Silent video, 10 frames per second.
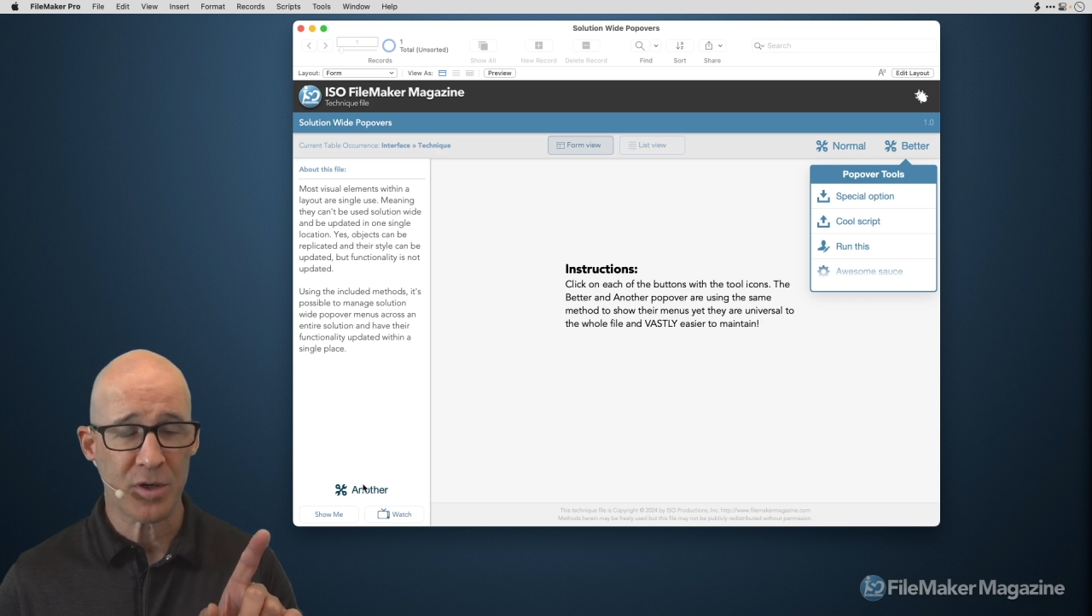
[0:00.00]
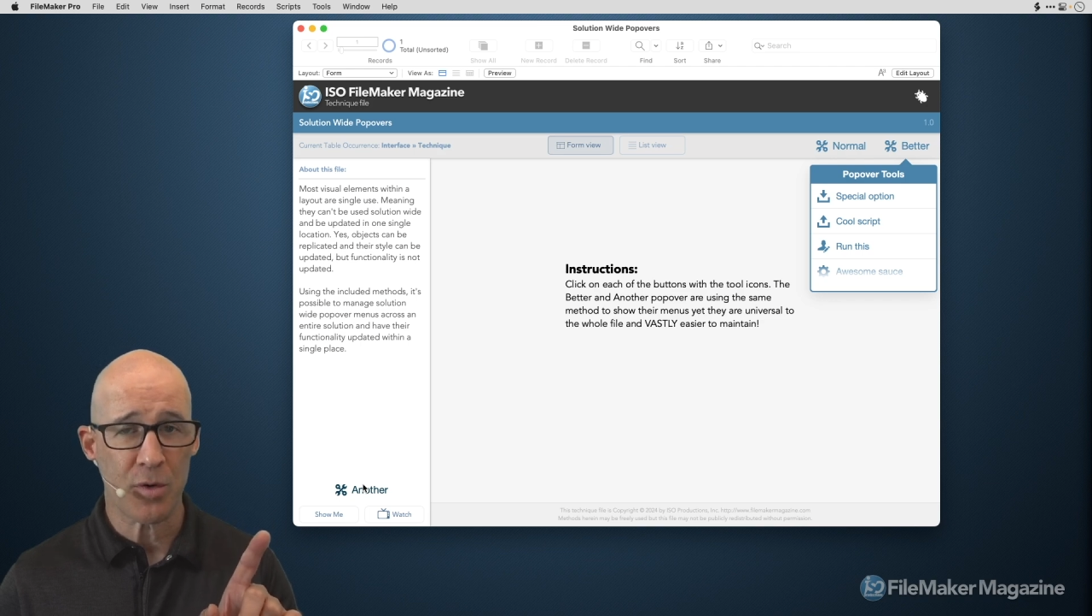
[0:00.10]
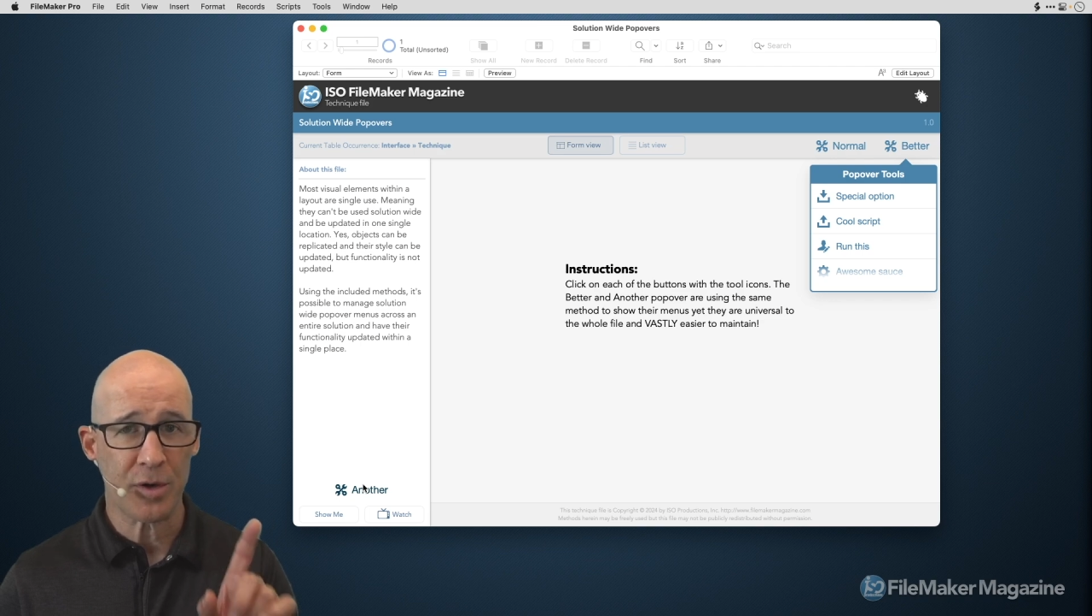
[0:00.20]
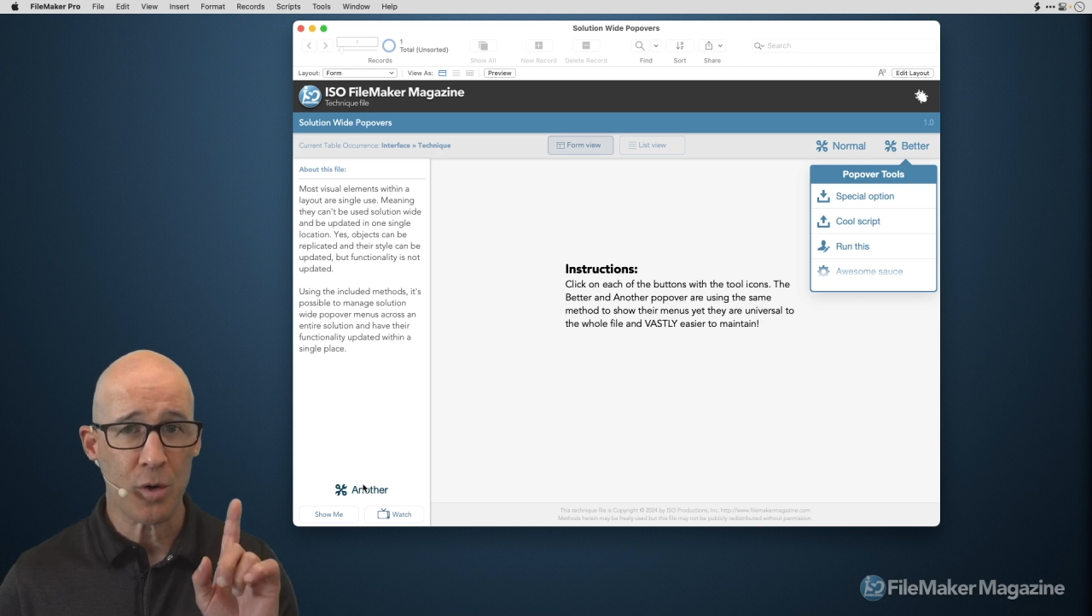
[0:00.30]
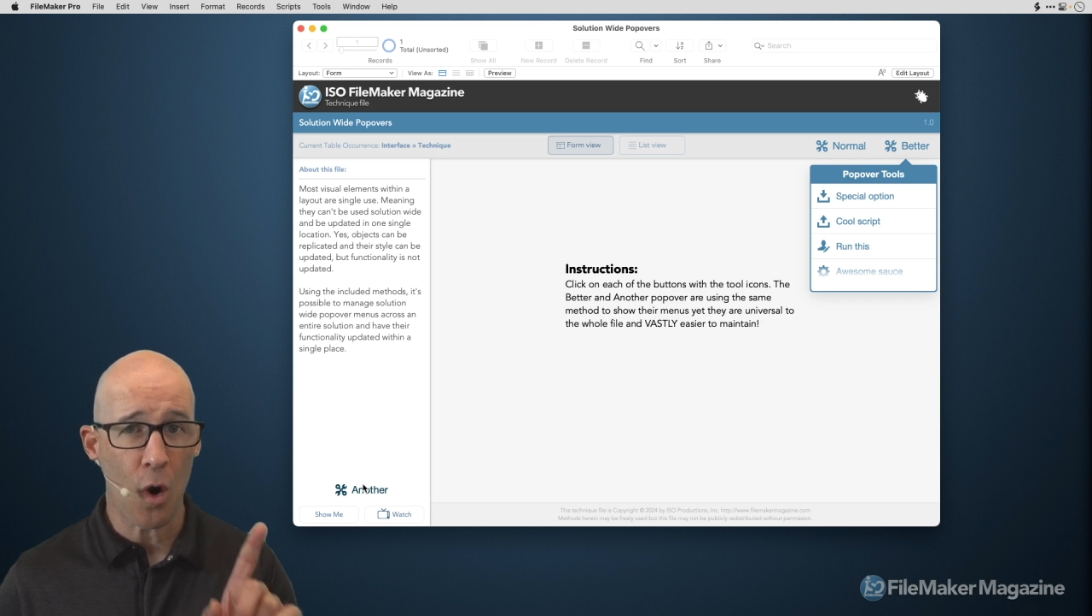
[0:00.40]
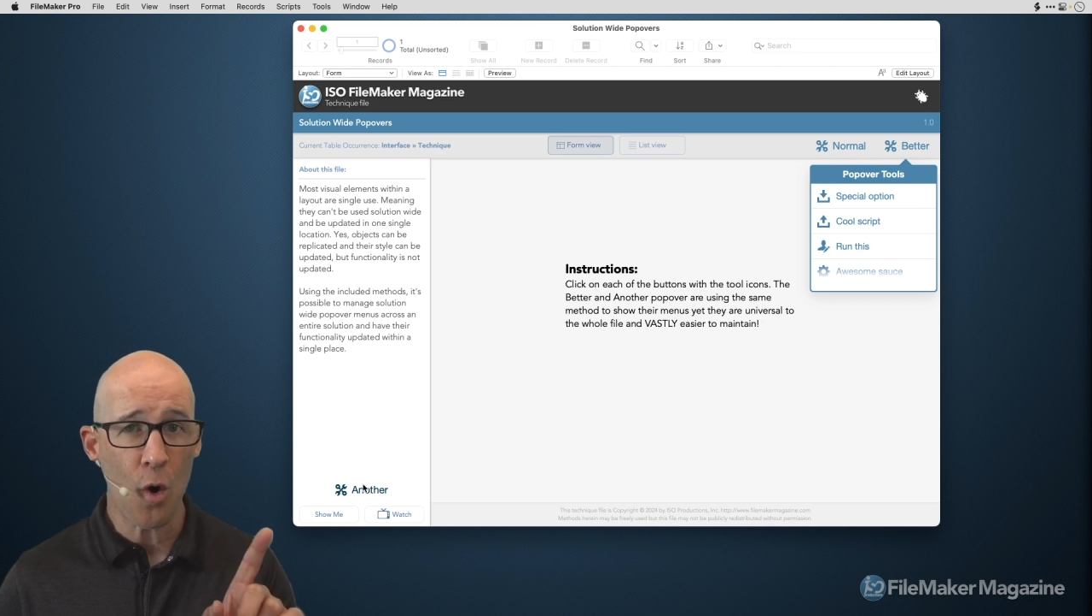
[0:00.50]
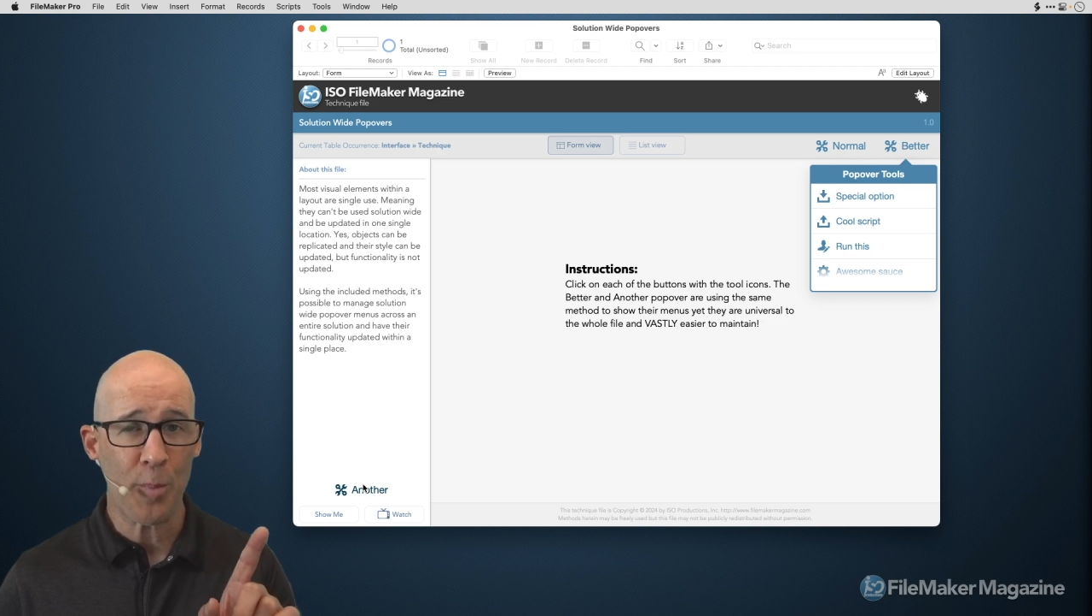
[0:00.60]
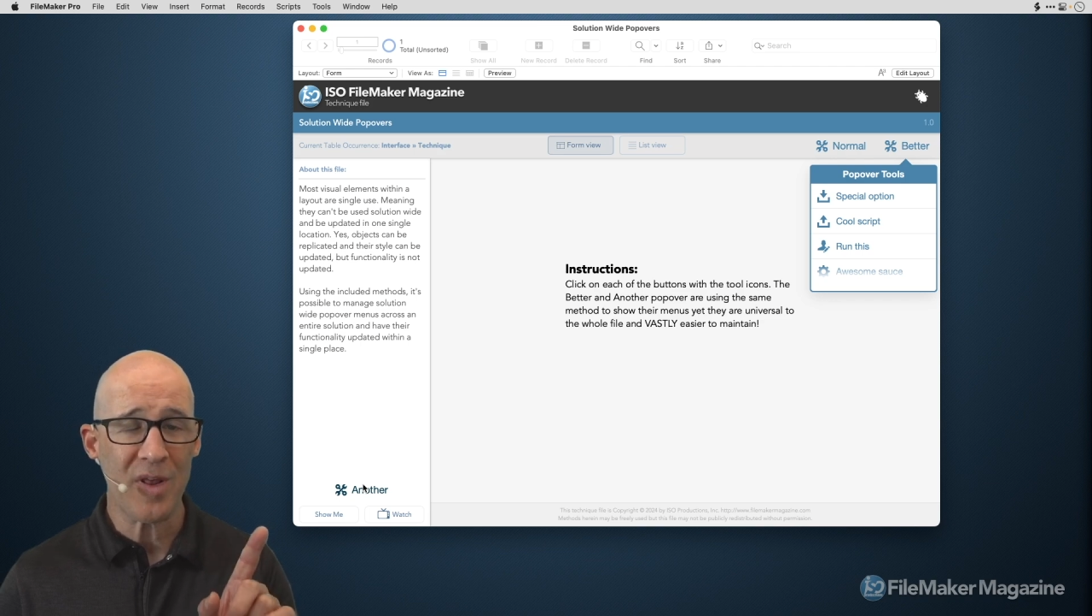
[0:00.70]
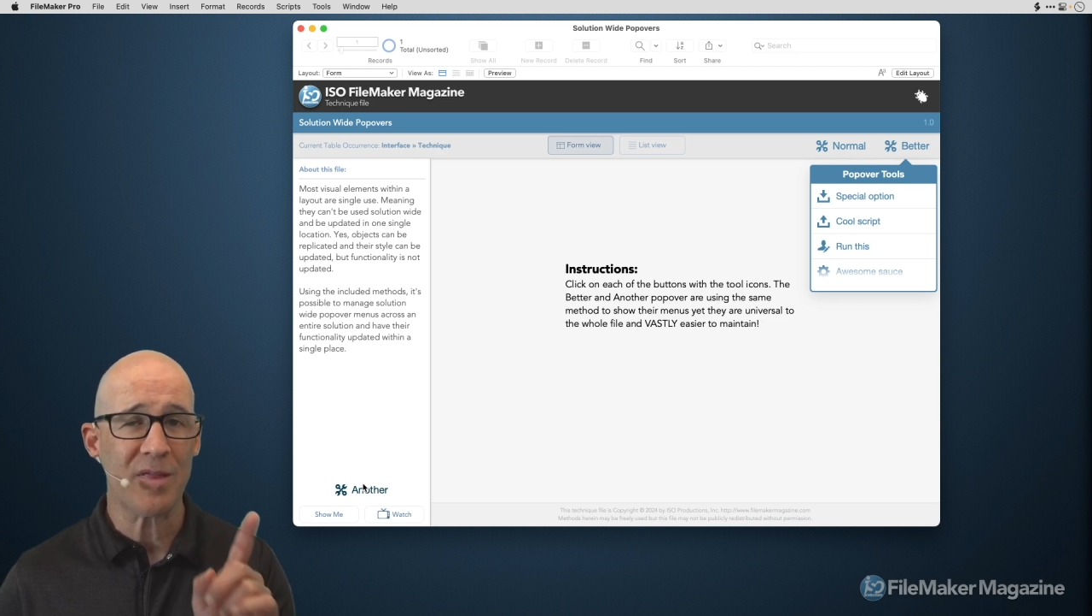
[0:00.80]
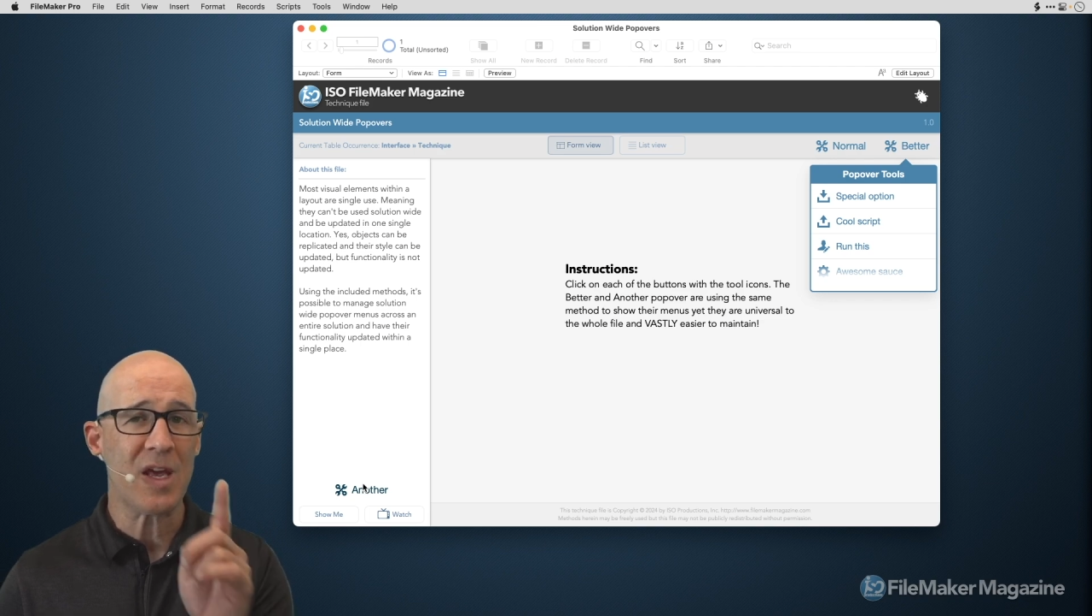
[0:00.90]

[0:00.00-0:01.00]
is going to open,